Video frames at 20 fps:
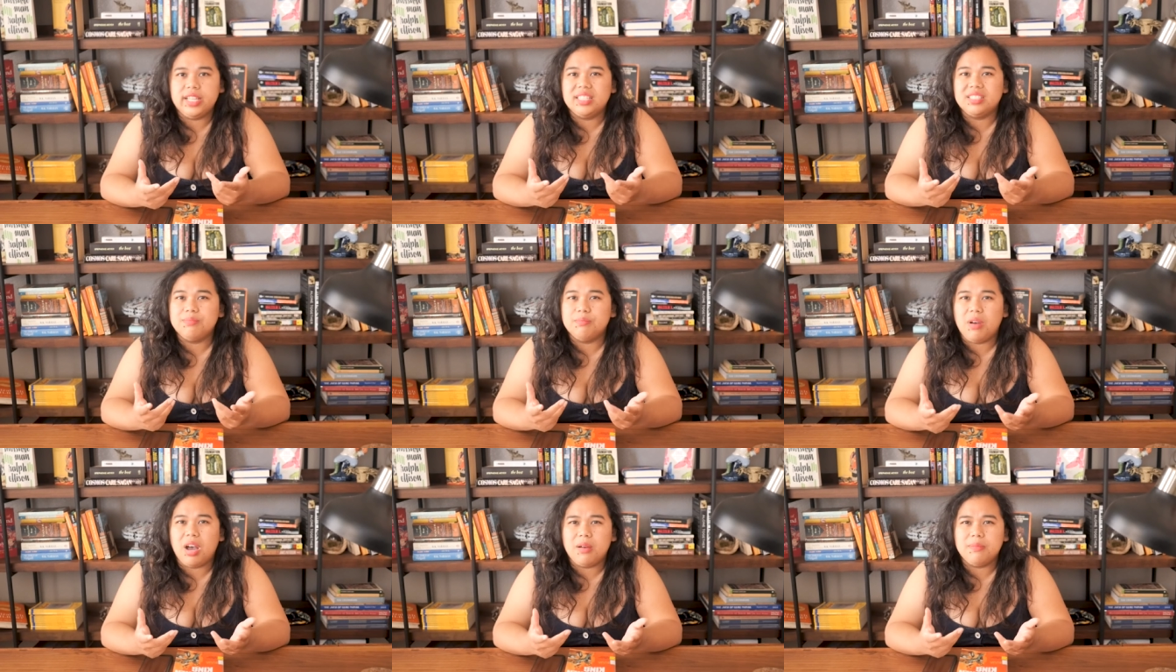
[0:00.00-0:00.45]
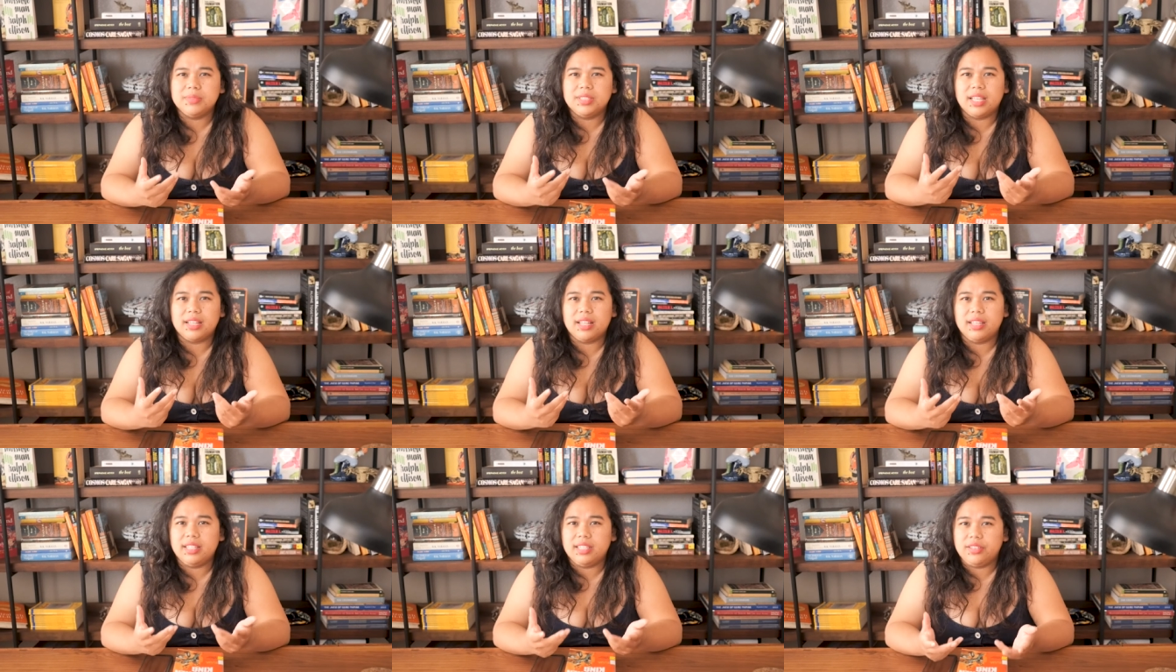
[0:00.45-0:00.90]
His mom's
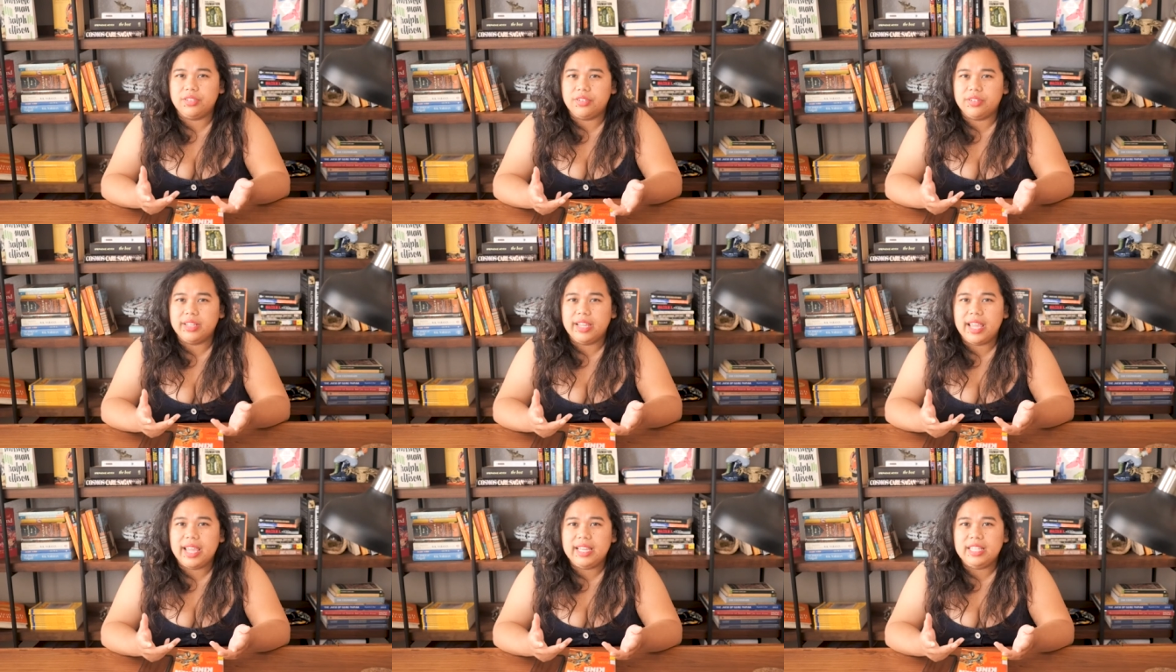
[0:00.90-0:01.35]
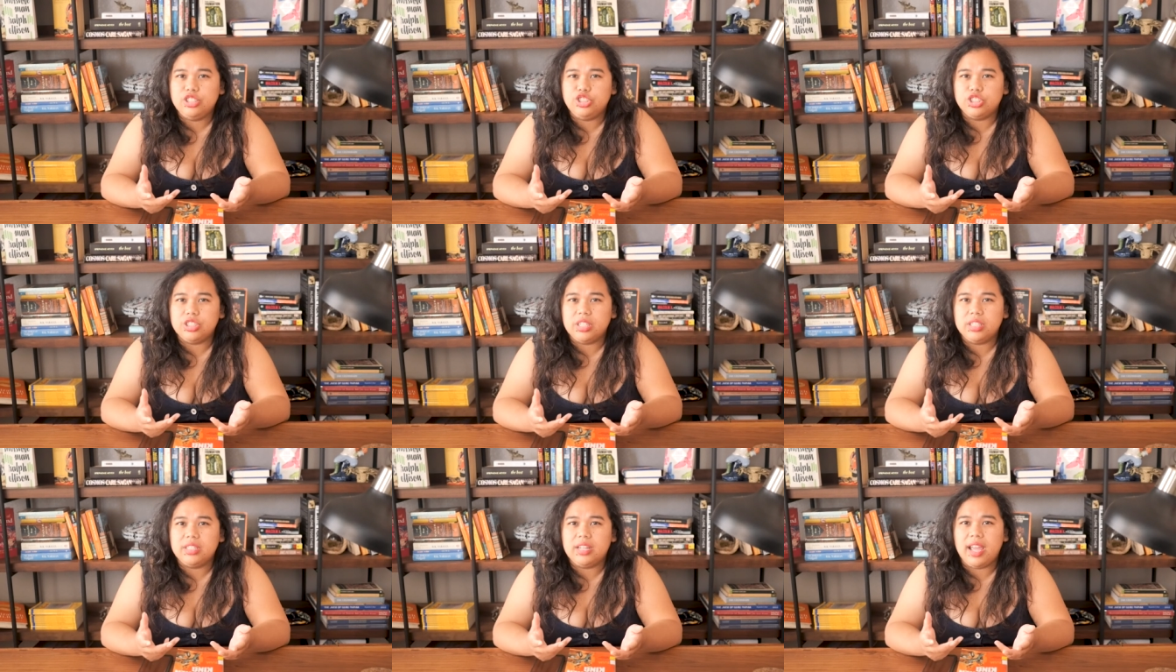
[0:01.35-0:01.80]
like a literary
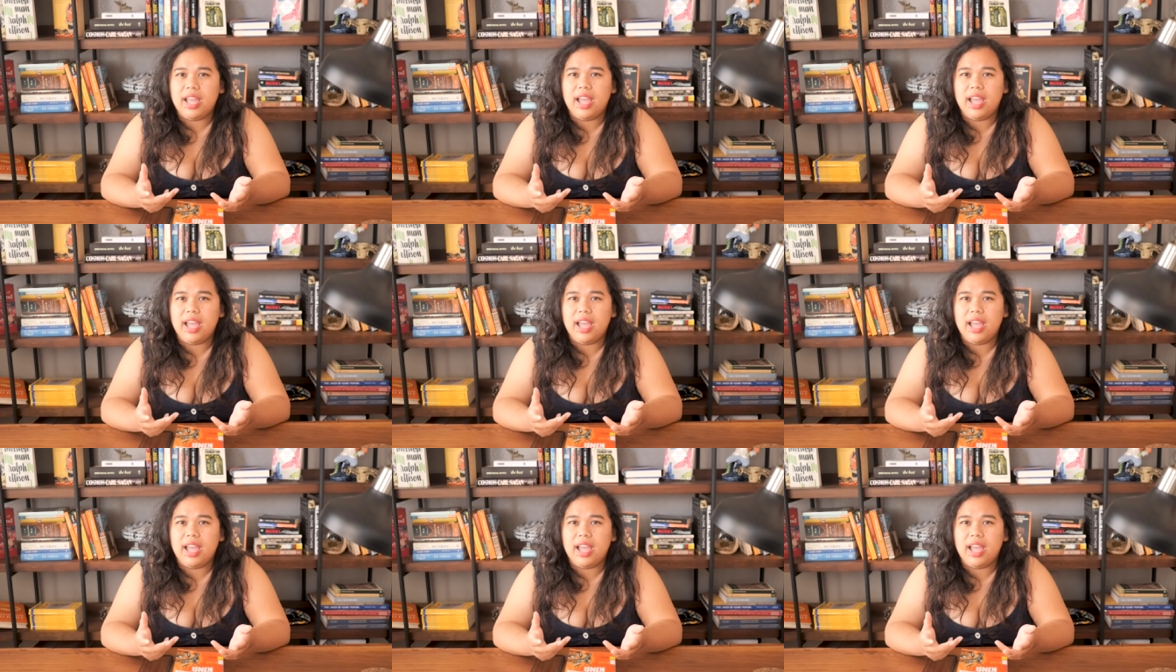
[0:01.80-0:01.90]
agent,